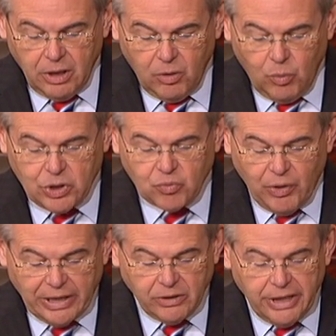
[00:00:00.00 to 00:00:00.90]
which
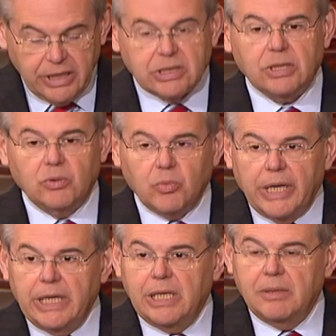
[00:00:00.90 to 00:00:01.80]
regulates
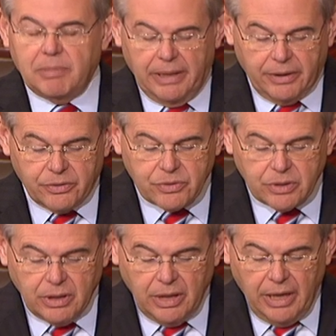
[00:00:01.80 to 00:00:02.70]
Iranian
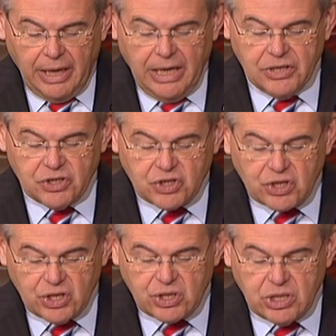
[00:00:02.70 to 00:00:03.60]
banks, has
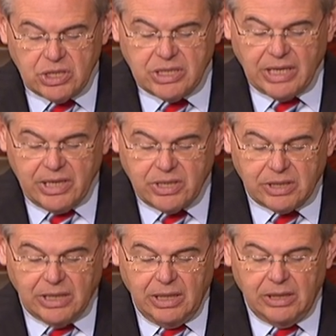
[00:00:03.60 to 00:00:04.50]
assisted
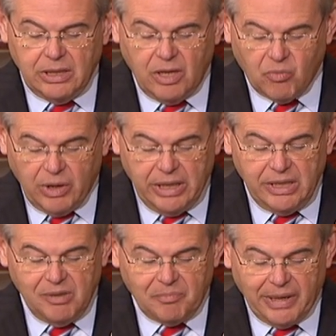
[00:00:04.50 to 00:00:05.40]
designated
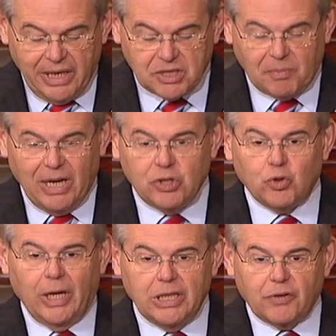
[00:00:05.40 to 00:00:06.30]
Iranian banks by
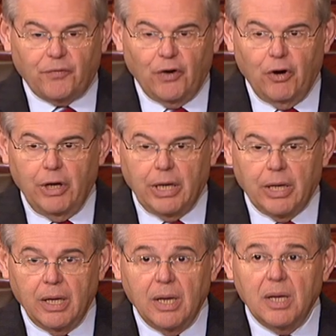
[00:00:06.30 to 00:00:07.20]

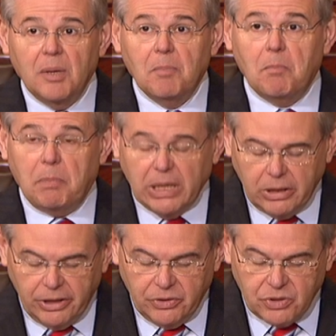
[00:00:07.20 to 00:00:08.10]
transferring
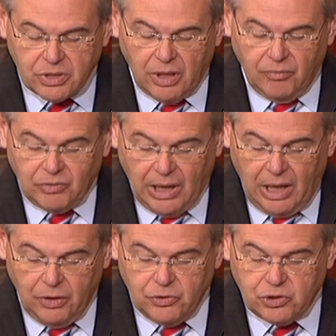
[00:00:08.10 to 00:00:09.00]
billions of
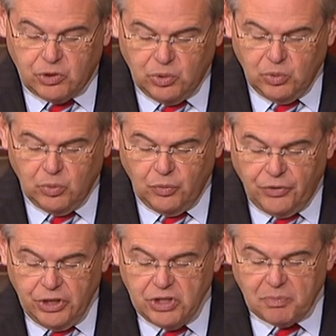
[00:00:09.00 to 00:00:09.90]
dollars to
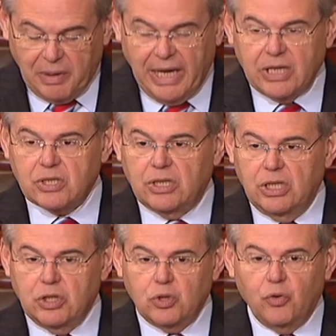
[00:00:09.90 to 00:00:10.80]
these banks
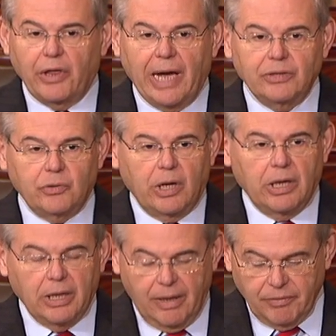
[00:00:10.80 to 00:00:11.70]
in
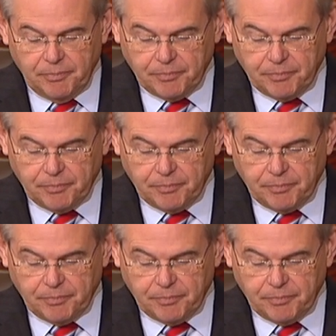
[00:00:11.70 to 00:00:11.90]
2011.